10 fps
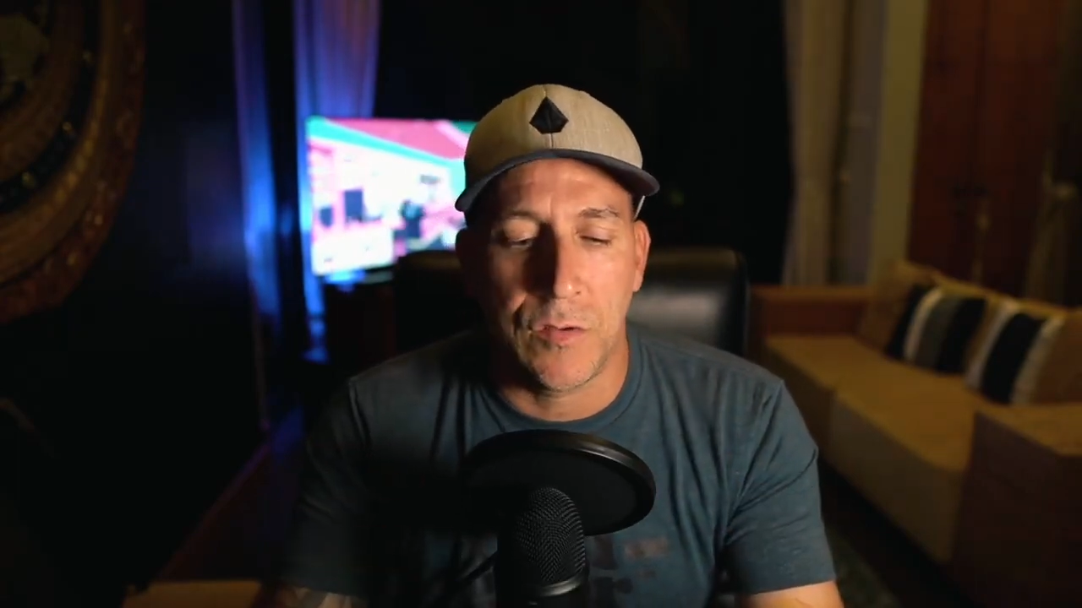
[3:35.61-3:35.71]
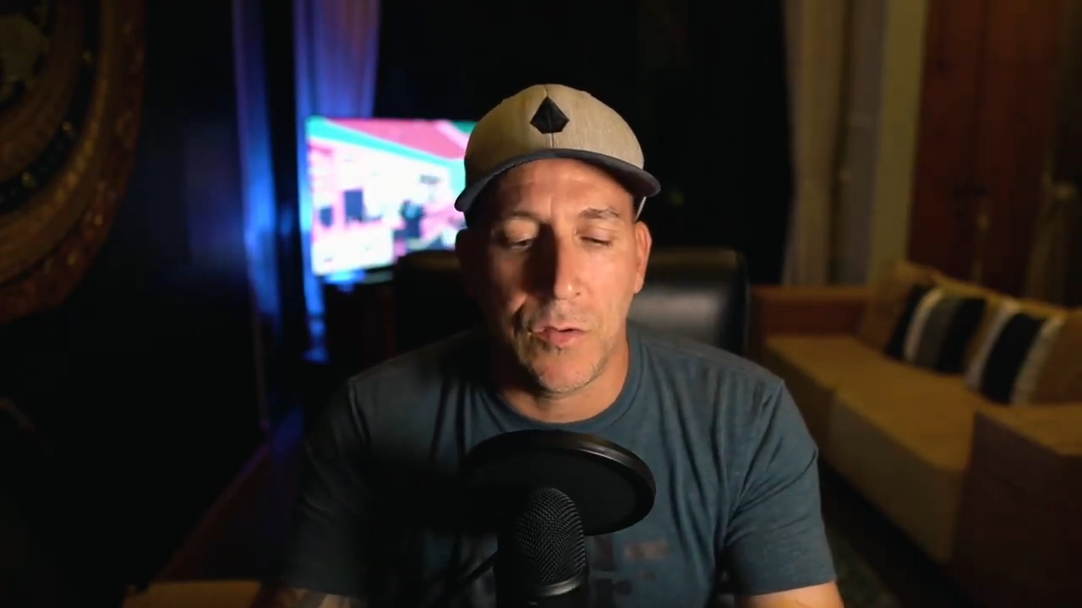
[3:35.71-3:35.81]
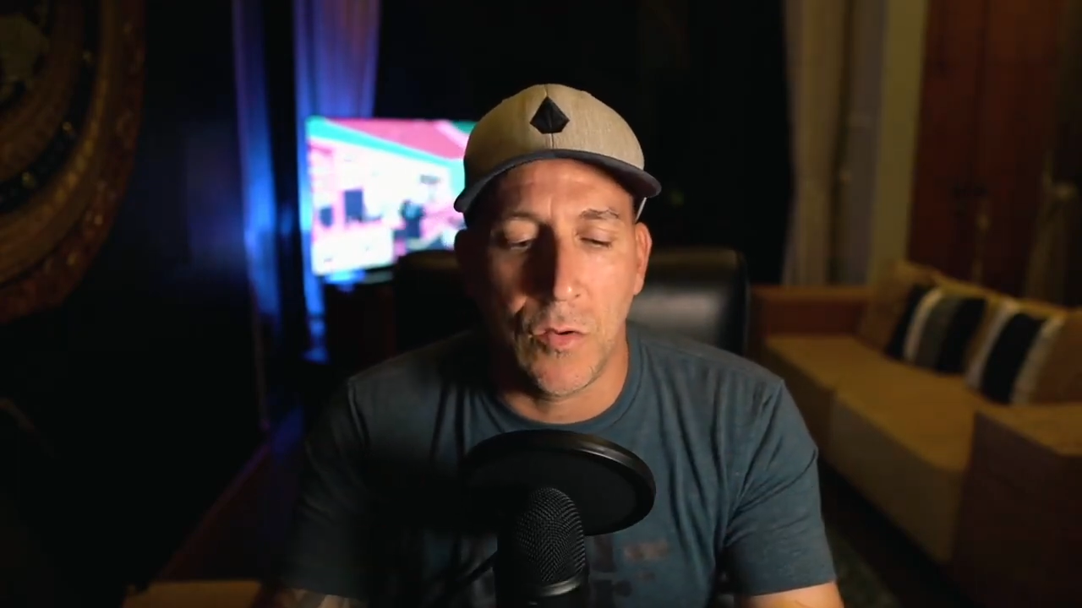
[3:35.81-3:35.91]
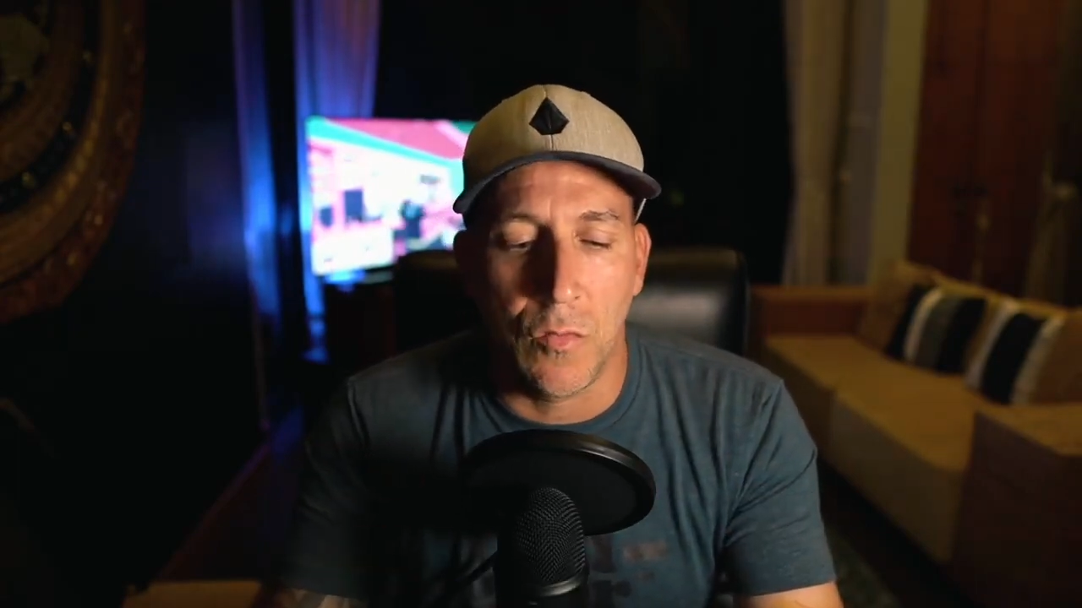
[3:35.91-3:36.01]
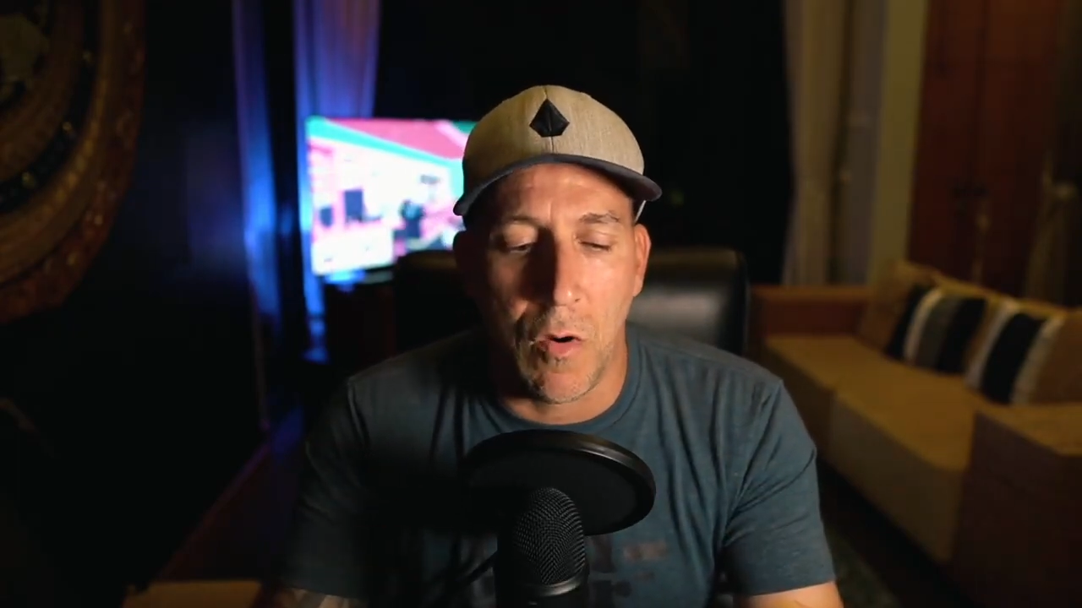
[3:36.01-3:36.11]

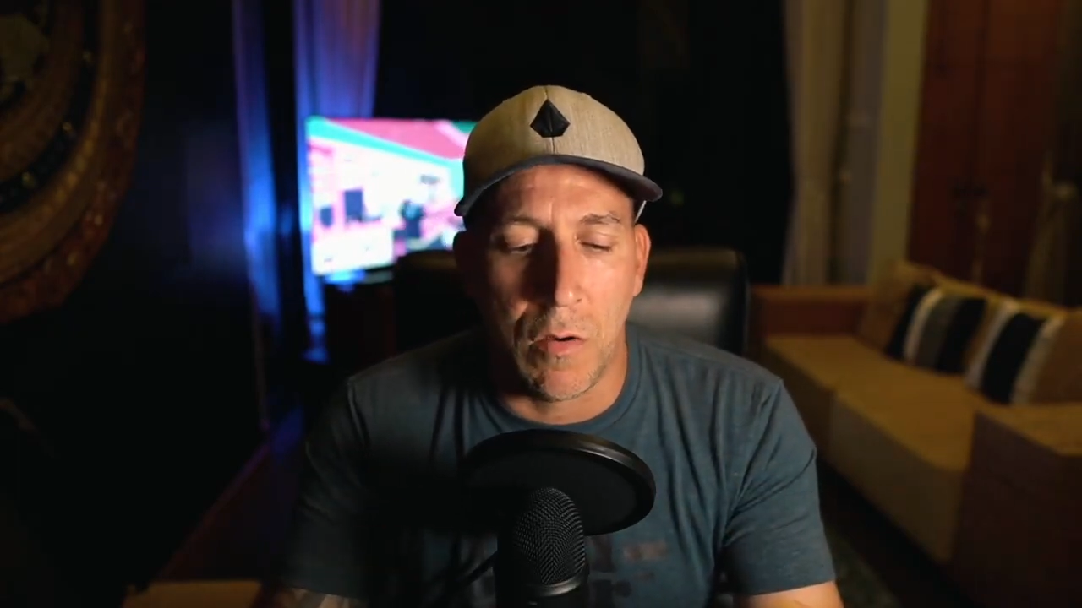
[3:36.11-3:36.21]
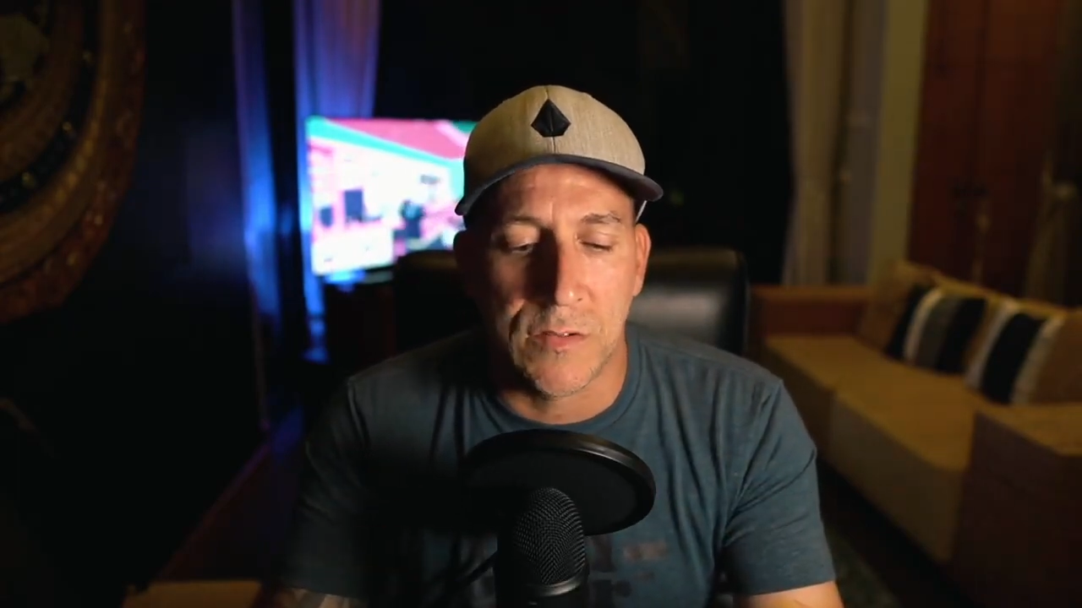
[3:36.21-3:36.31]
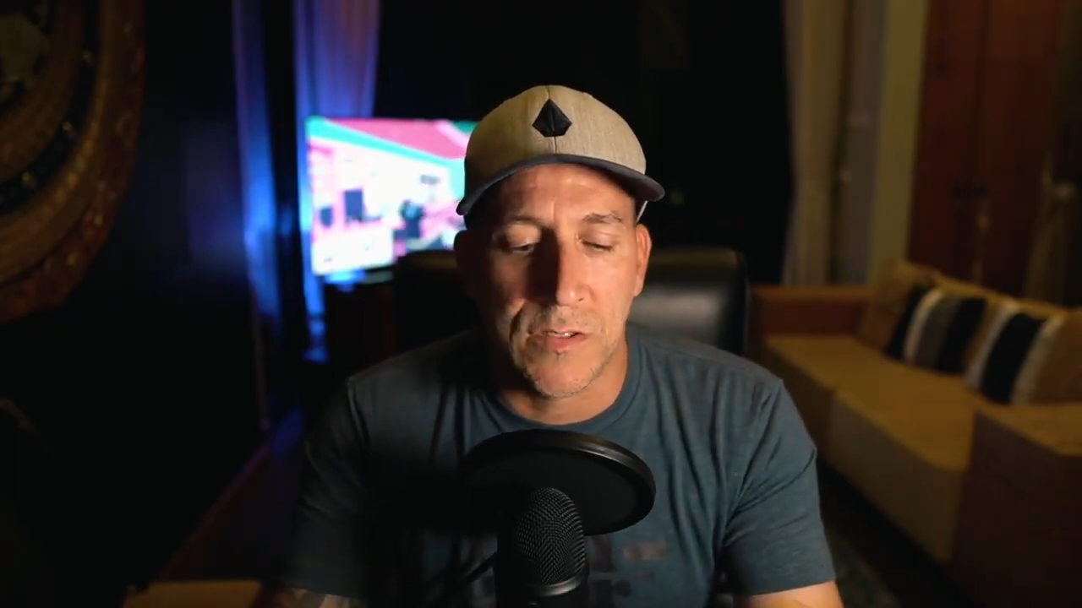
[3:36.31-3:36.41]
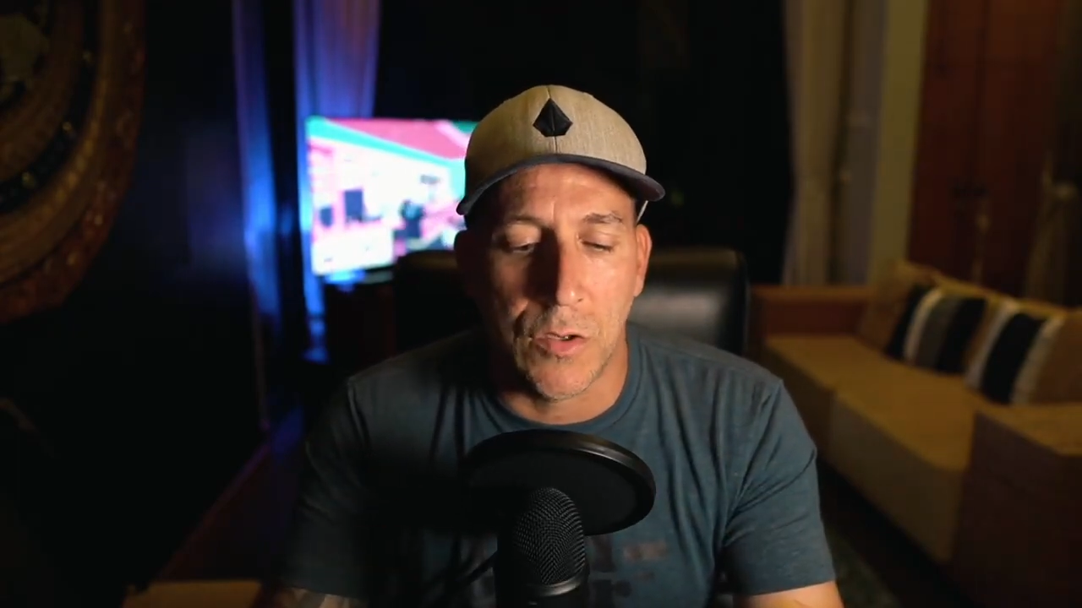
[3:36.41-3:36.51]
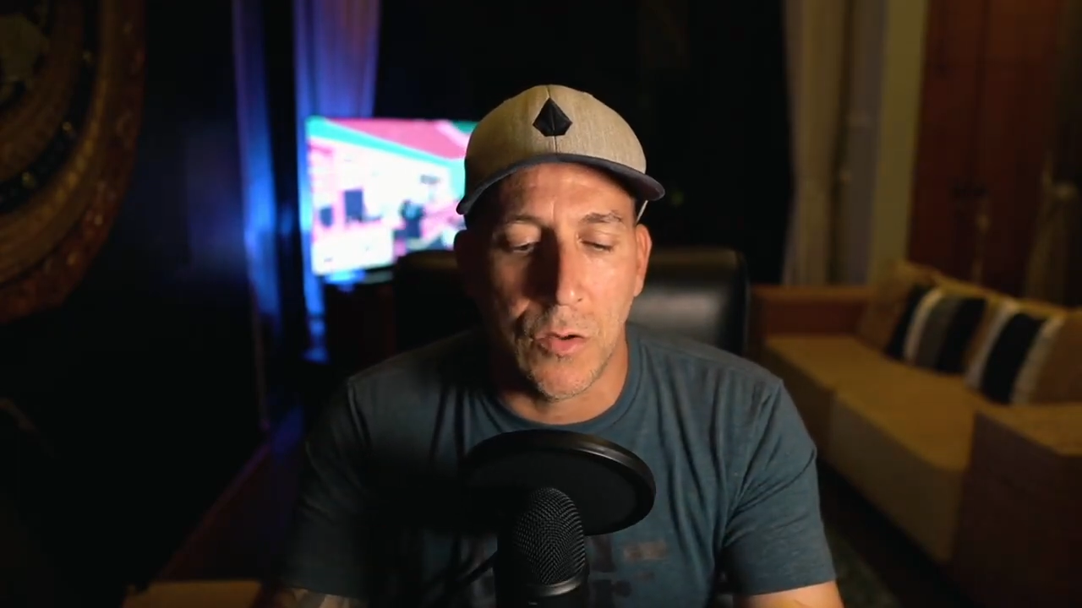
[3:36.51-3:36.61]
you
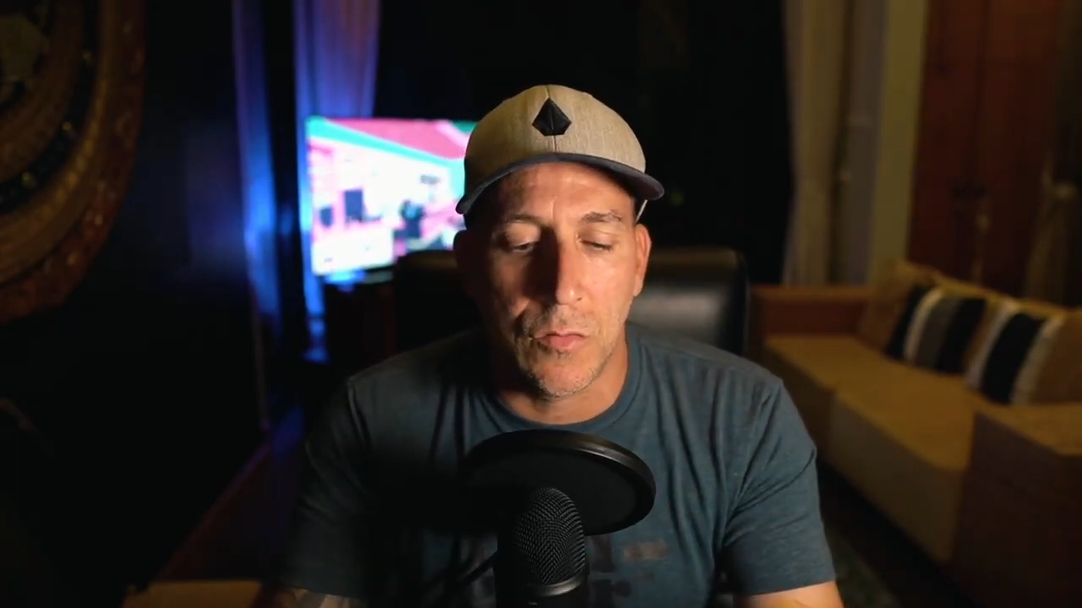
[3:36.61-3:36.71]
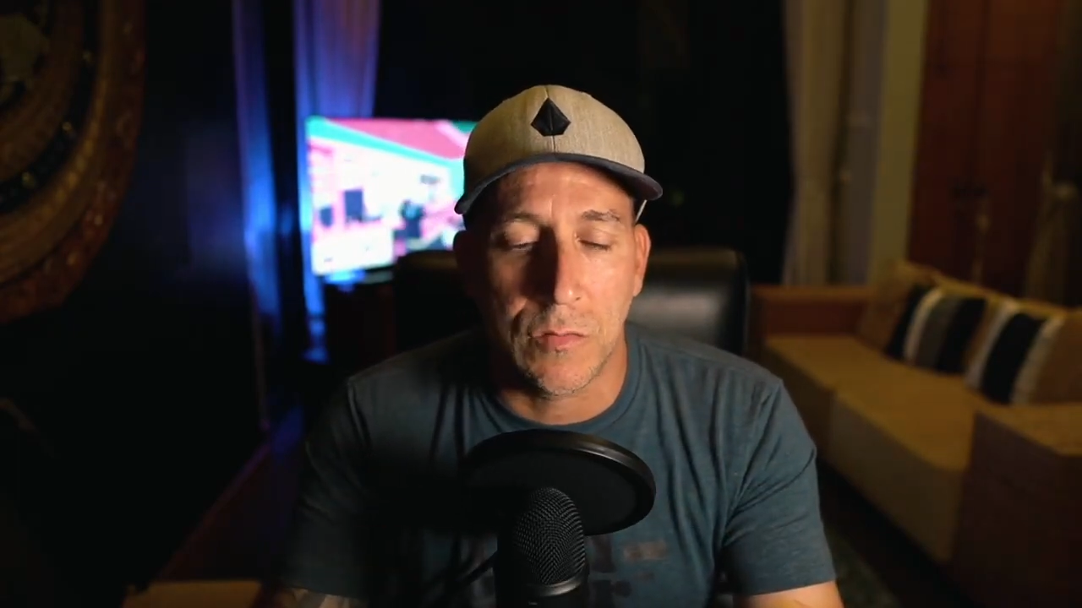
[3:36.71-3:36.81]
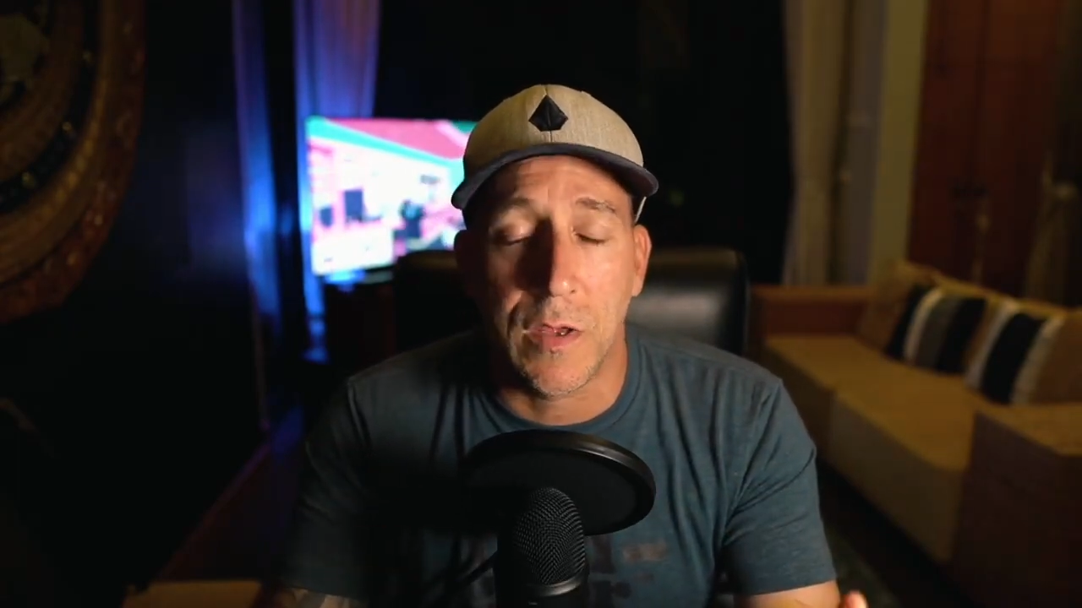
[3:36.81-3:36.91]
also